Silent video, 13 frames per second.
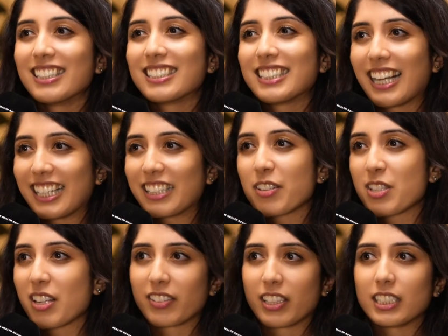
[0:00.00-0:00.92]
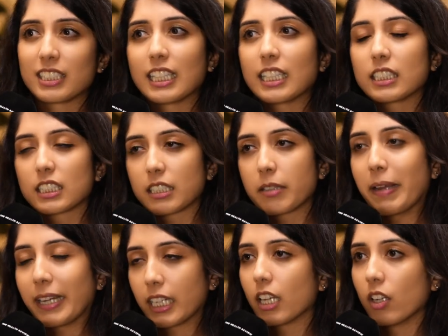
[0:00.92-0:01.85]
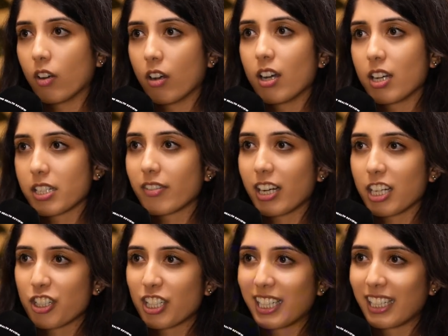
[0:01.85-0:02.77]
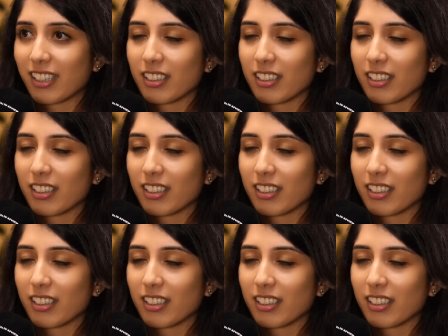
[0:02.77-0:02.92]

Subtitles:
Telling yourself those things can make it a lot harder actually.